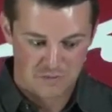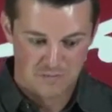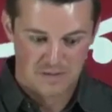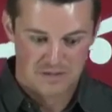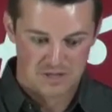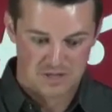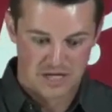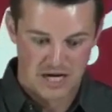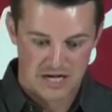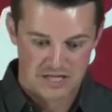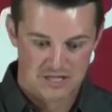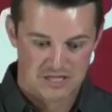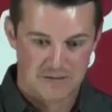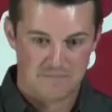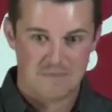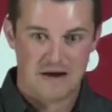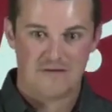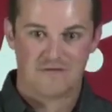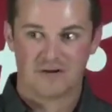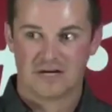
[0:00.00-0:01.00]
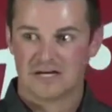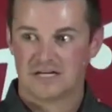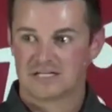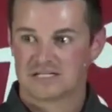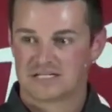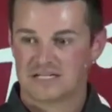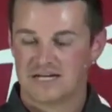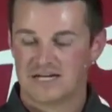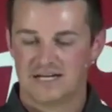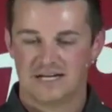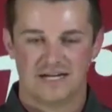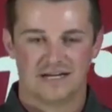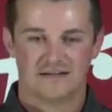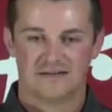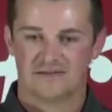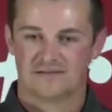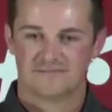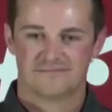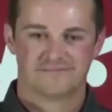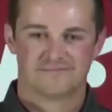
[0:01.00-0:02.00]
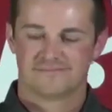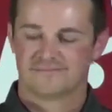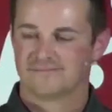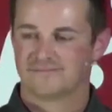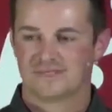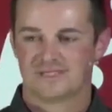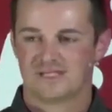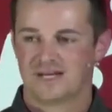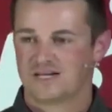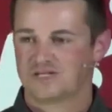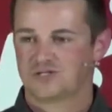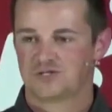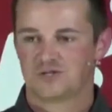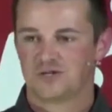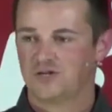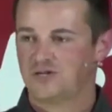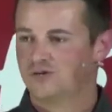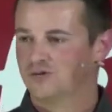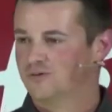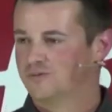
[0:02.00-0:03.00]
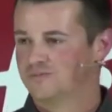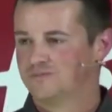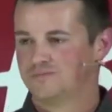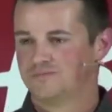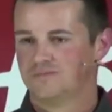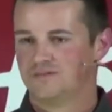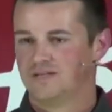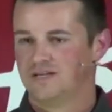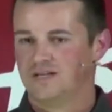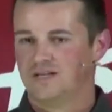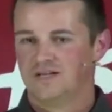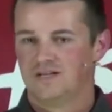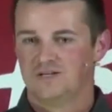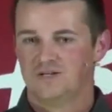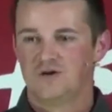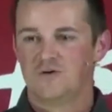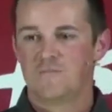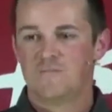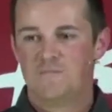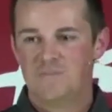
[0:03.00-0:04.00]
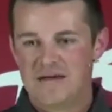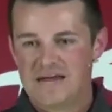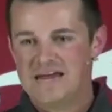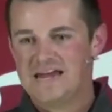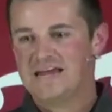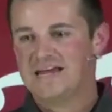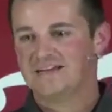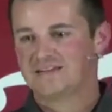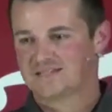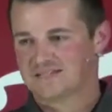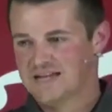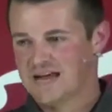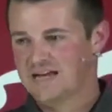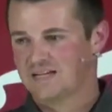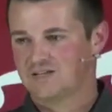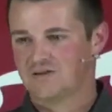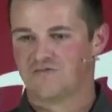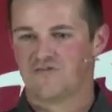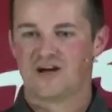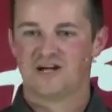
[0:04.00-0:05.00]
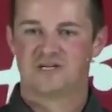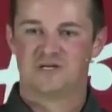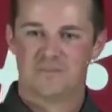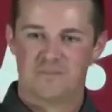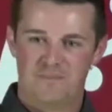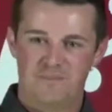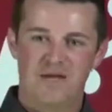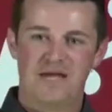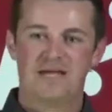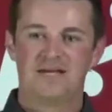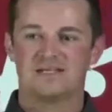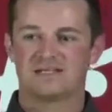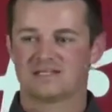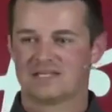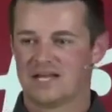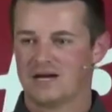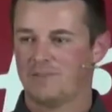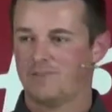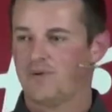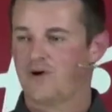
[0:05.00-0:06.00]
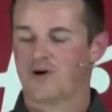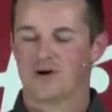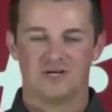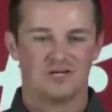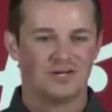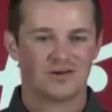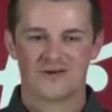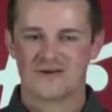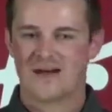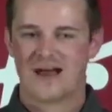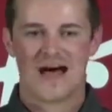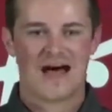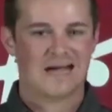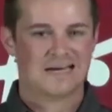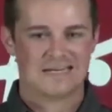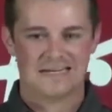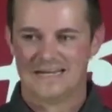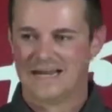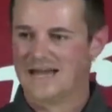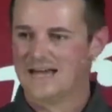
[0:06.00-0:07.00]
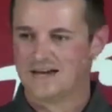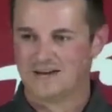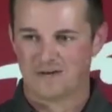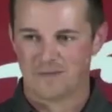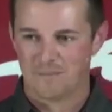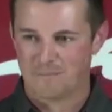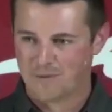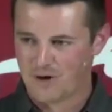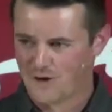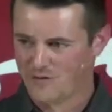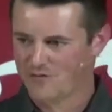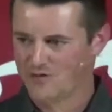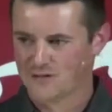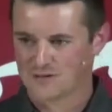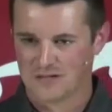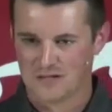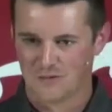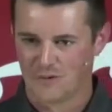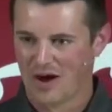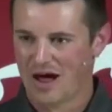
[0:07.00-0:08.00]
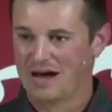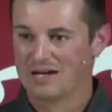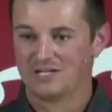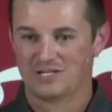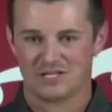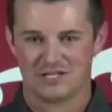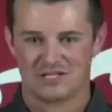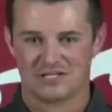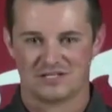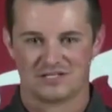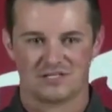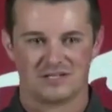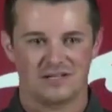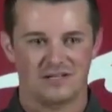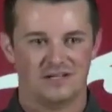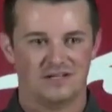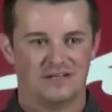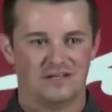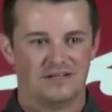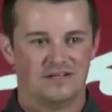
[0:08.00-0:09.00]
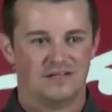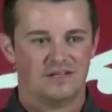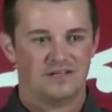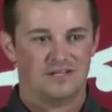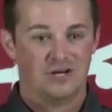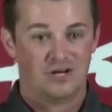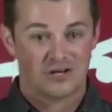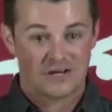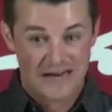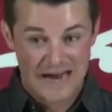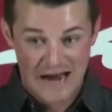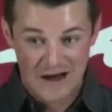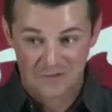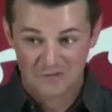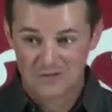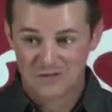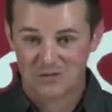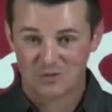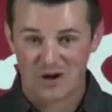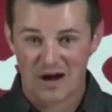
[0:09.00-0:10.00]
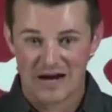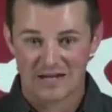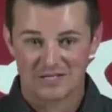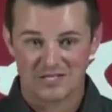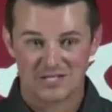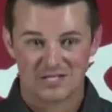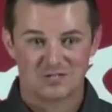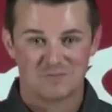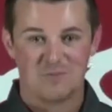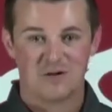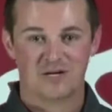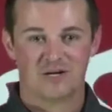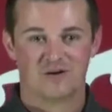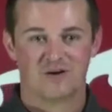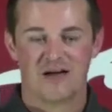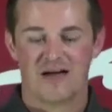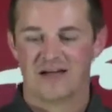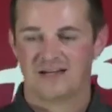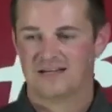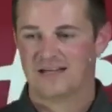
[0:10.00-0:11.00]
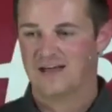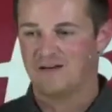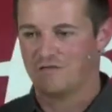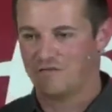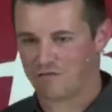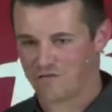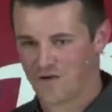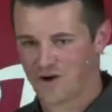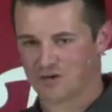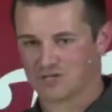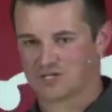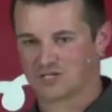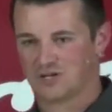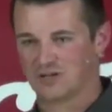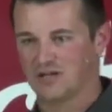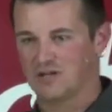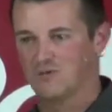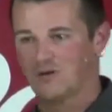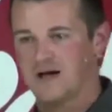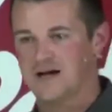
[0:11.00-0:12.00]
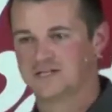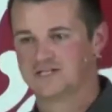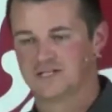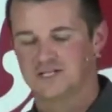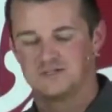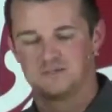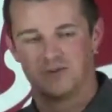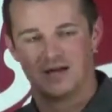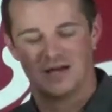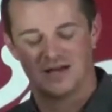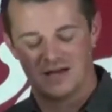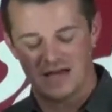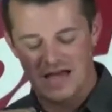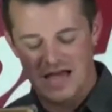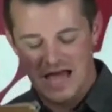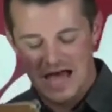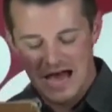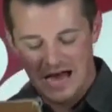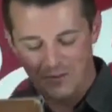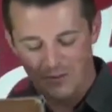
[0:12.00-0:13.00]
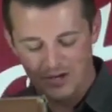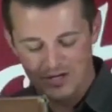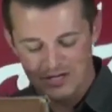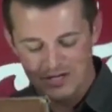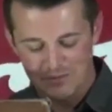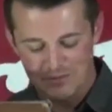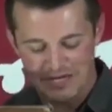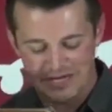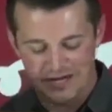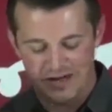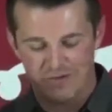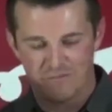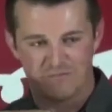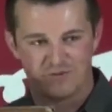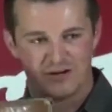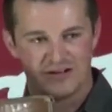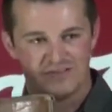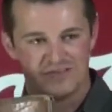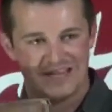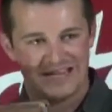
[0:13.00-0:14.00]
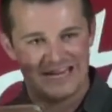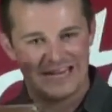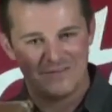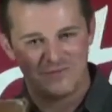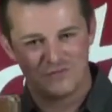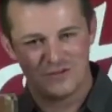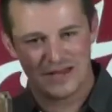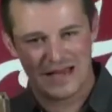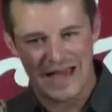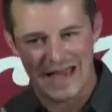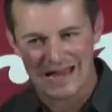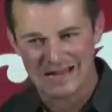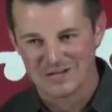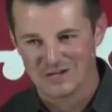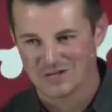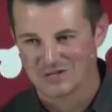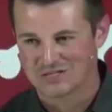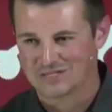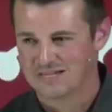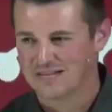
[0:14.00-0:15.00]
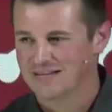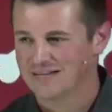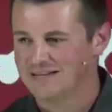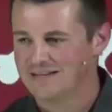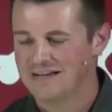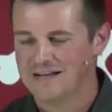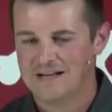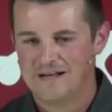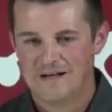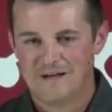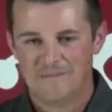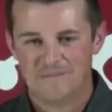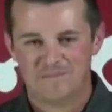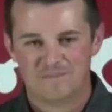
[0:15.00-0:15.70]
truly been changed, I'm never going to sin again. It's not true. You're being sanctified, you're being set apart. You're not yet perfectly righteous. You're counted righteous, but you're not yet functionally righteous. But I, I want you to be comforted that if you hate your sin,